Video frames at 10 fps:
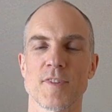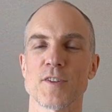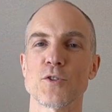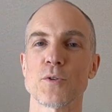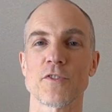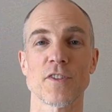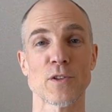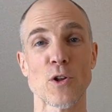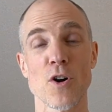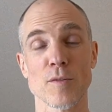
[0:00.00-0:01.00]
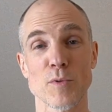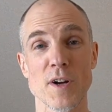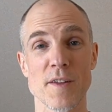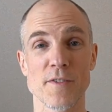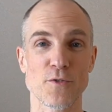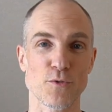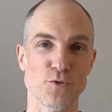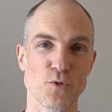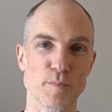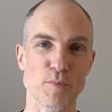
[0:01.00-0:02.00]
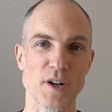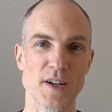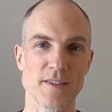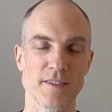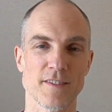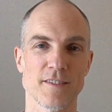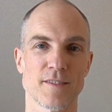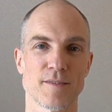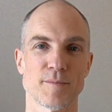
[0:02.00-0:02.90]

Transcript: Noticing long breaths or short breaths,